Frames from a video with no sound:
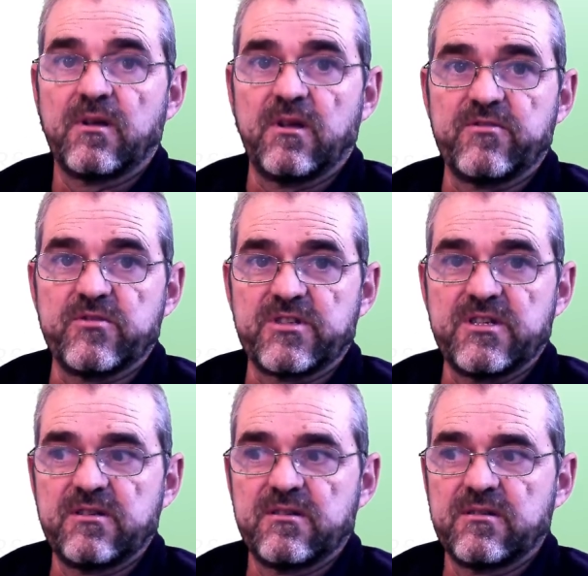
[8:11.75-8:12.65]
If you
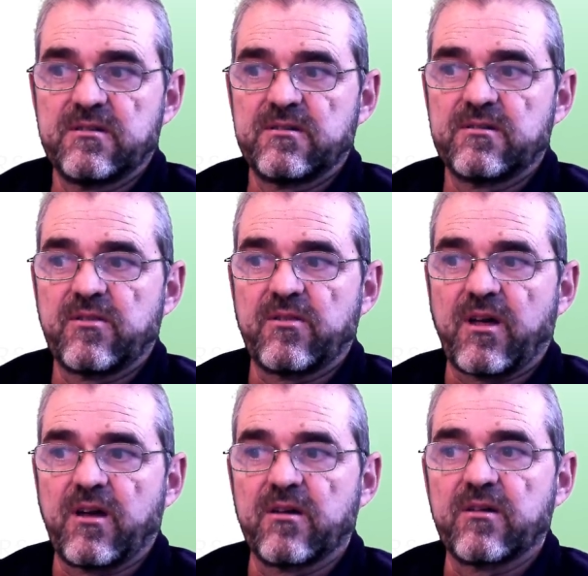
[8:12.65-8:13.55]
see,
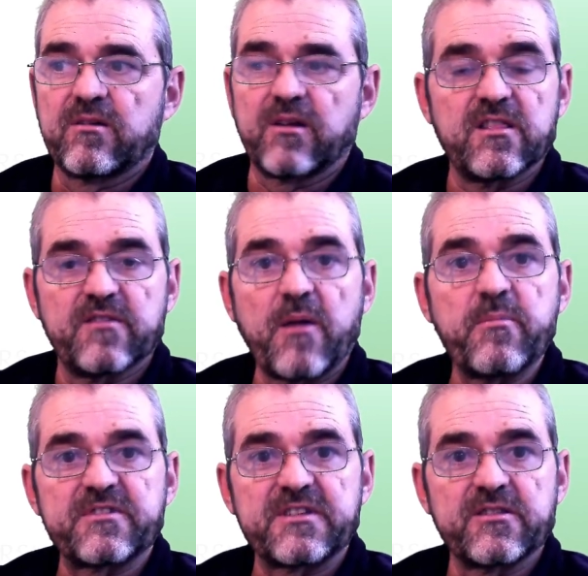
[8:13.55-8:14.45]
the
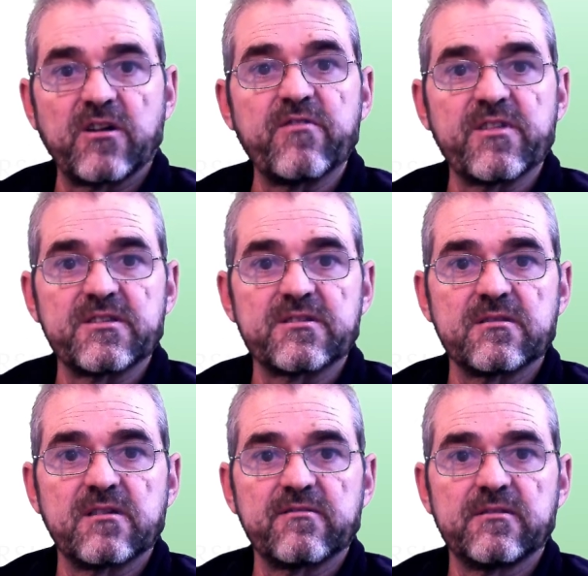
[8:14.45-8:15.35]
95% confidence
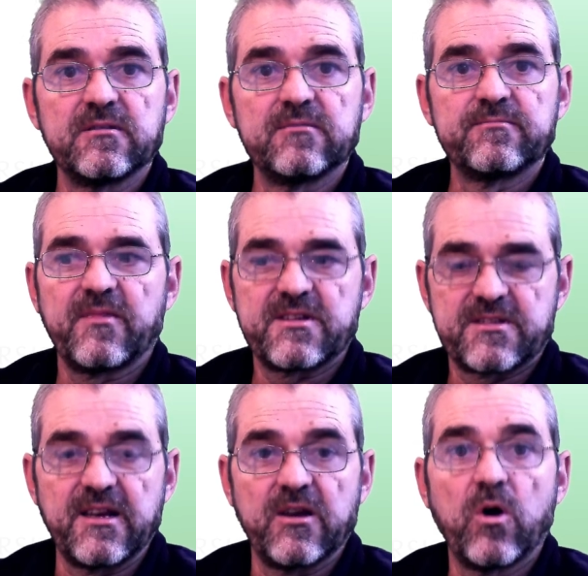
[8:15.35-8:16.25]
interval
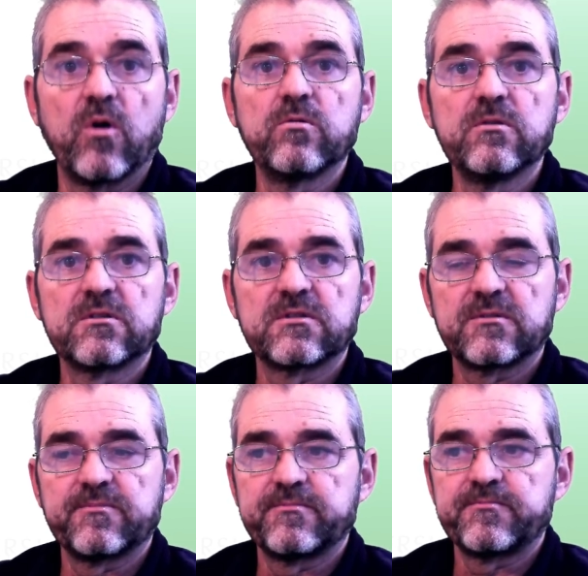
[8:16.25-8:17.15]
still holds,
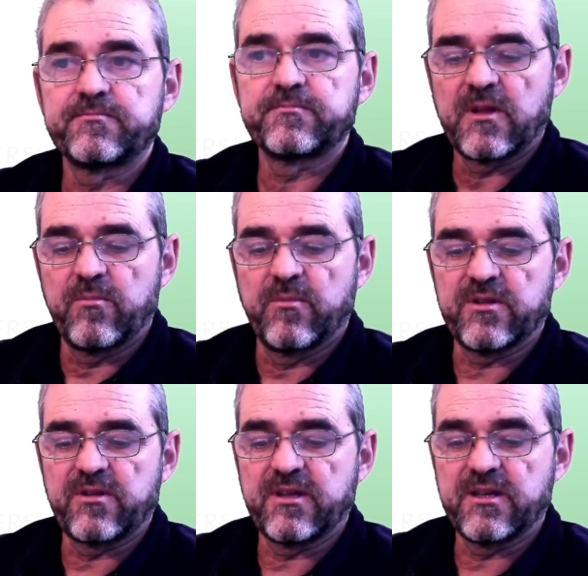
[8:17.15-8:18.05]

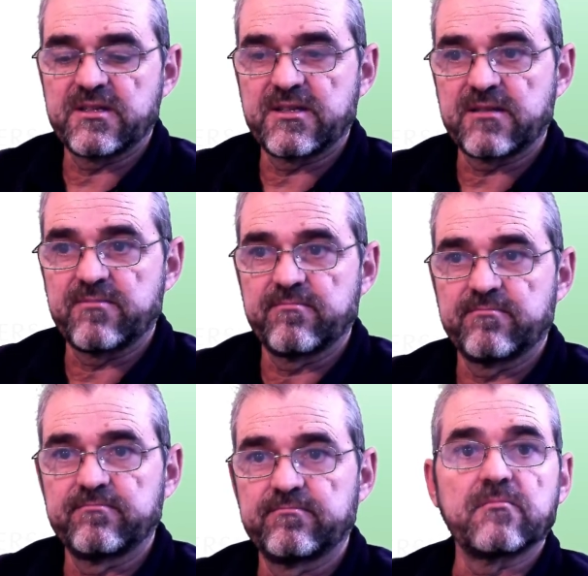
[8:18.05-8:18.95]
but the thing is that
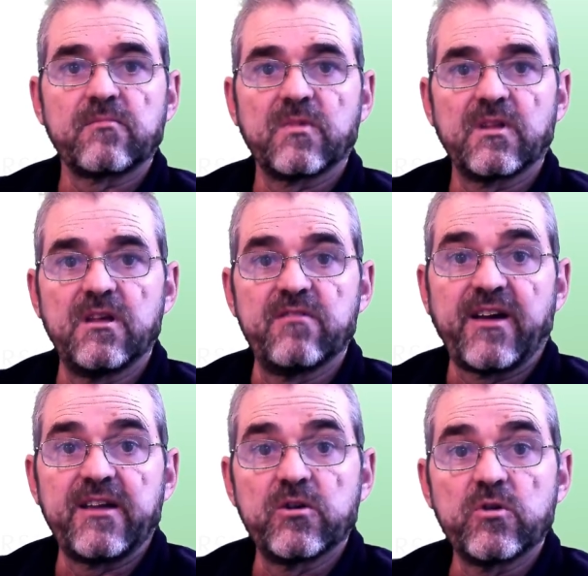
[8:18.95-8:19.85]
if
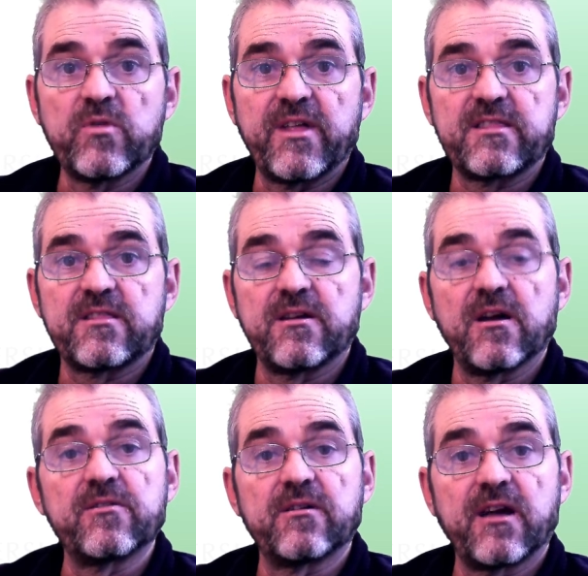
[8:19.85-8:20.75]
I know that the
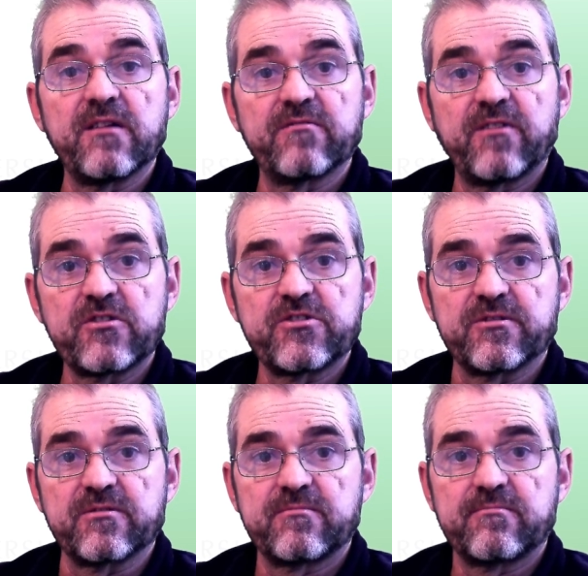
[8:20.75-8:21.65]
underlying
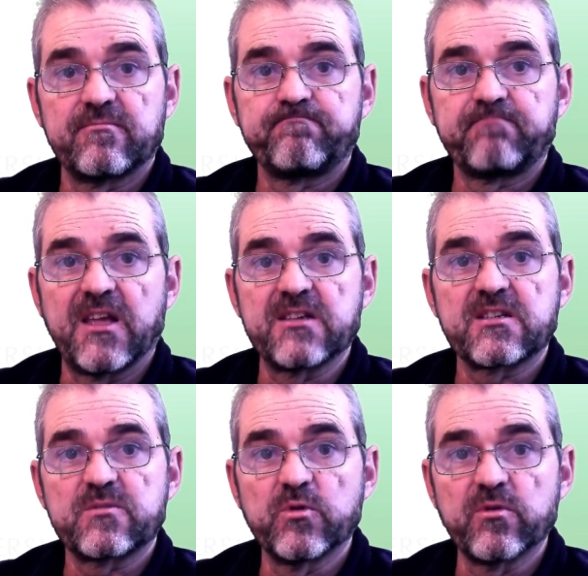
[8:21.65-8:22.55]
function is
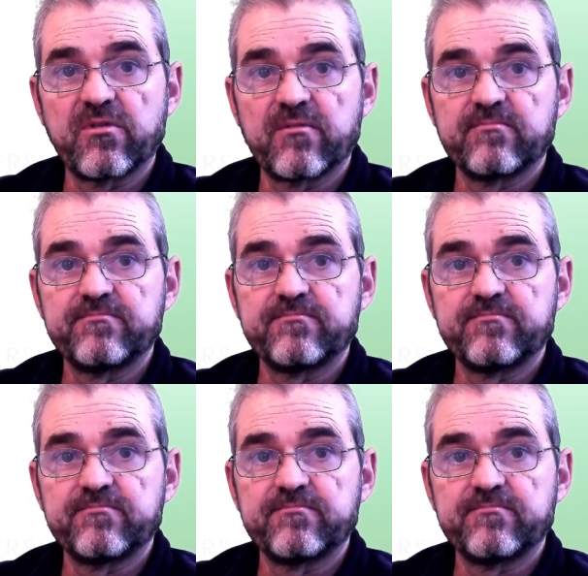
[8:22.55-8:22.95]
smooth